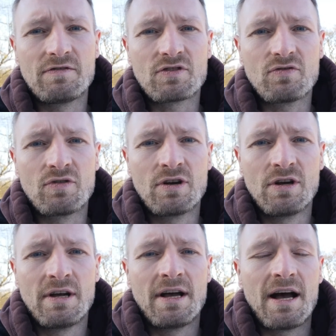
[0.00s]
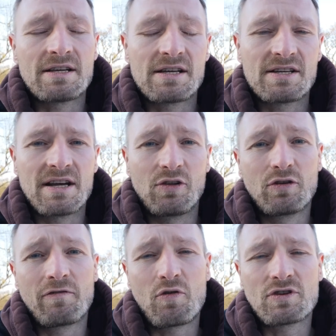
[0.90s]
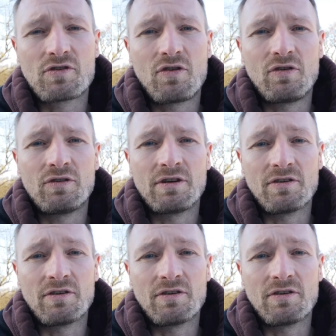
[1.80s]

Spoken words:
So as I say, I look forward to all,